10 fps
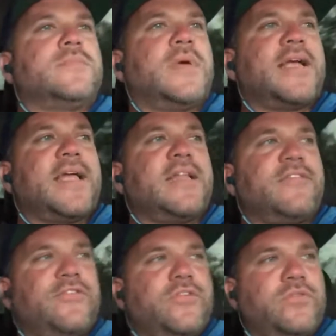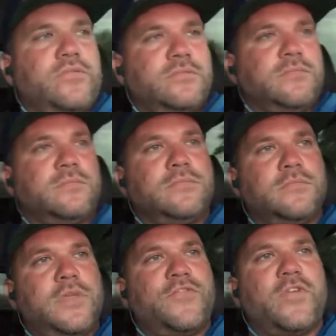Again, if
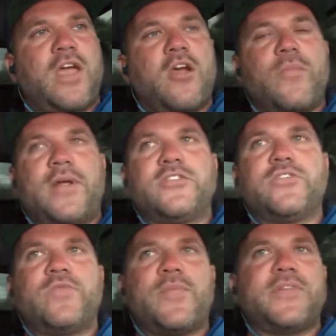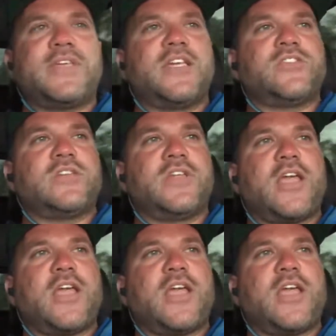you care about your reputation and